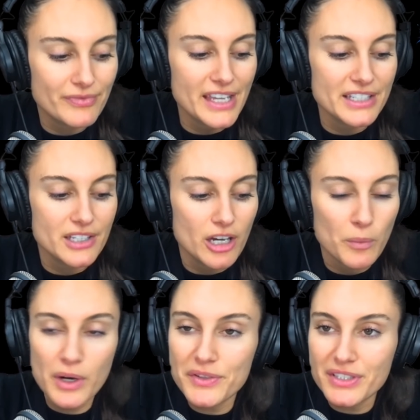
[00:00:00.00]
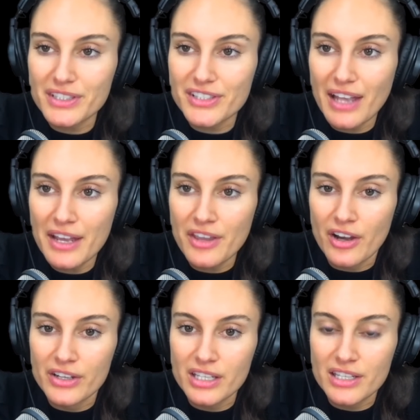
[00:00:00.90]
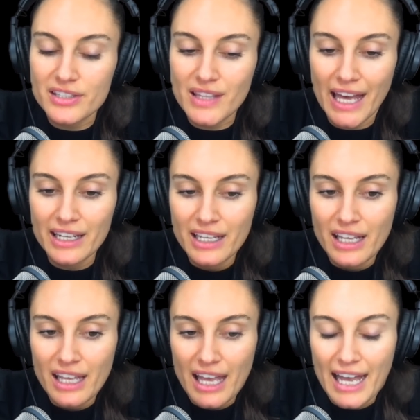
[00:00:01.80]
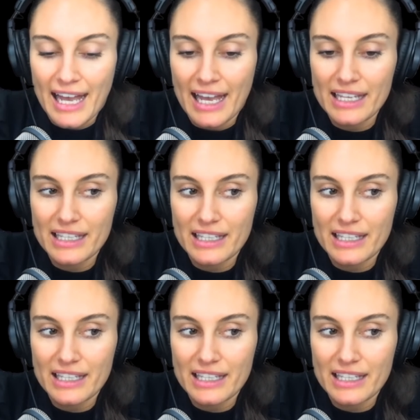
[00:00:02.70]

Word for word: There you go. What I was mm. going to say though is that uh,